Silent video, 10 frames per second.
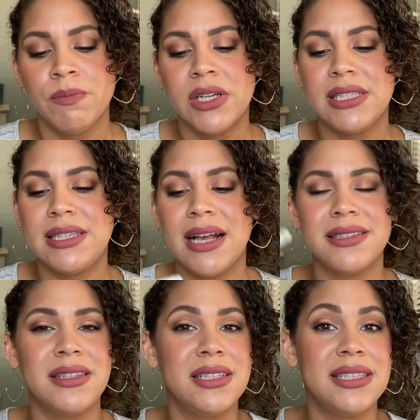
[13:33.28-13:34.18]

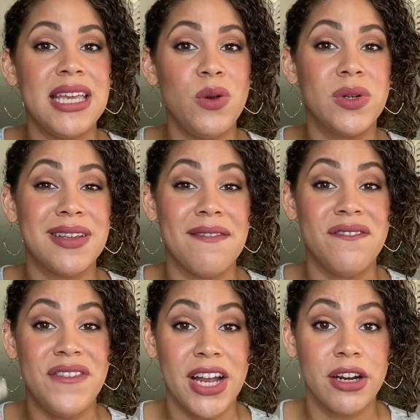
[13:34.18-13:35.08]
Sex in the Sea was
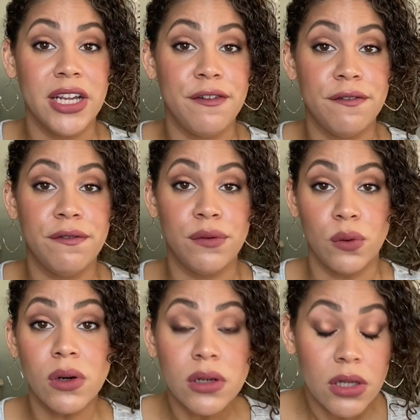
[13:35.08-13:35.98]
very
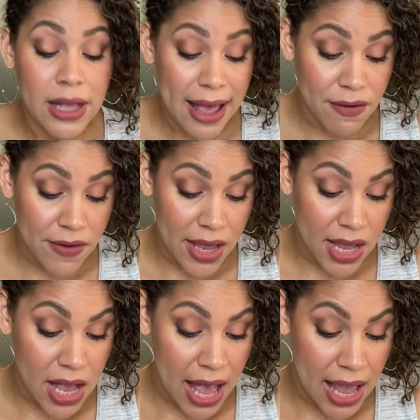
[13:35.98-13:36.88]
floral
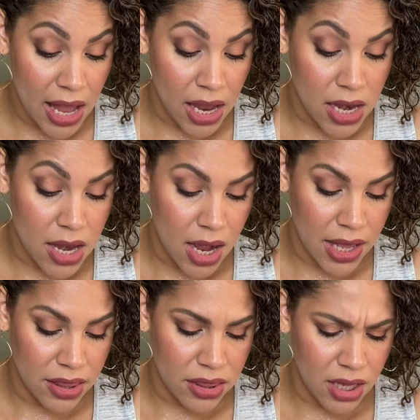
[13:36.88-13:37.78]
heavy and
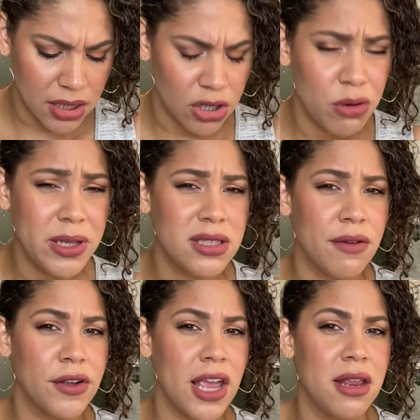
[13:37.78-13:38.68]
I think a little bit
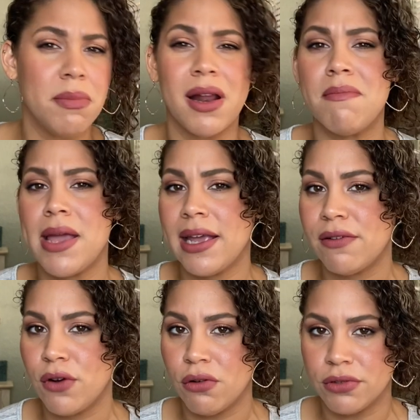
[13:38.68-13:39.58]
suffocating, but I may
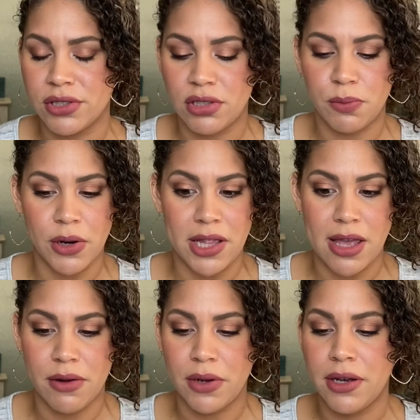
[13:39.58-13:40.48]
have oversprayed
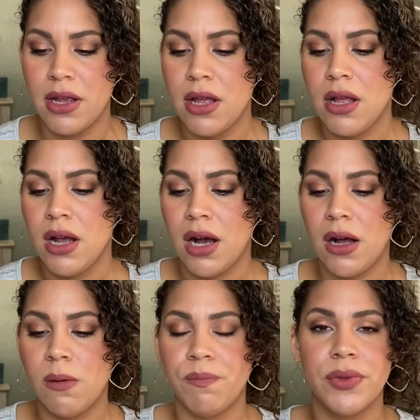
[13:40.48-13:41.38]
that one.
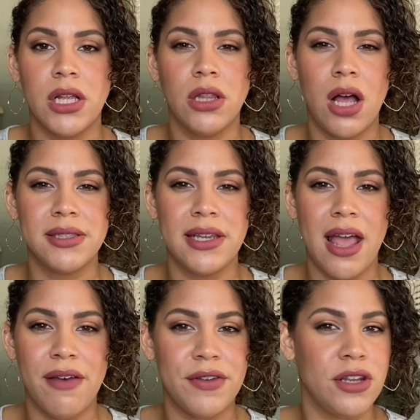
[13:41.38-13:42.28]
Lost in
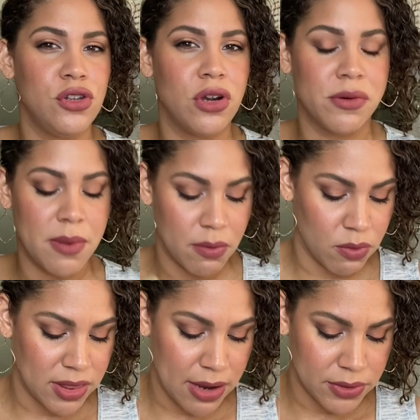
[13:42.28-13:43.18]
Heaven, don't remember
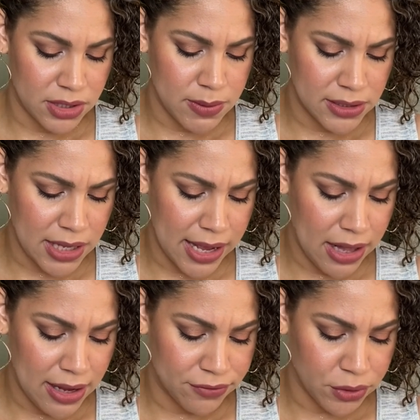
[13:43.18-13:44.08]
what that one smells like.
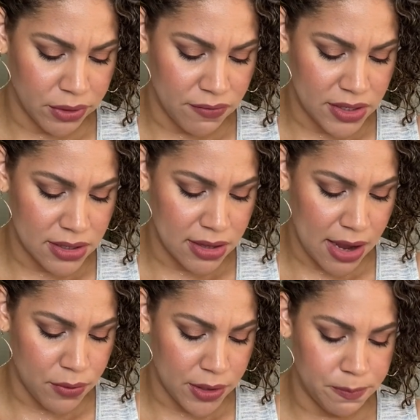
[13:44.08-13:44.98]
I'll have to revisit
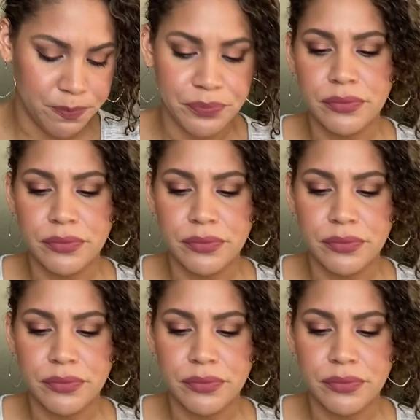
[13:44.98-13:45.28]
that one.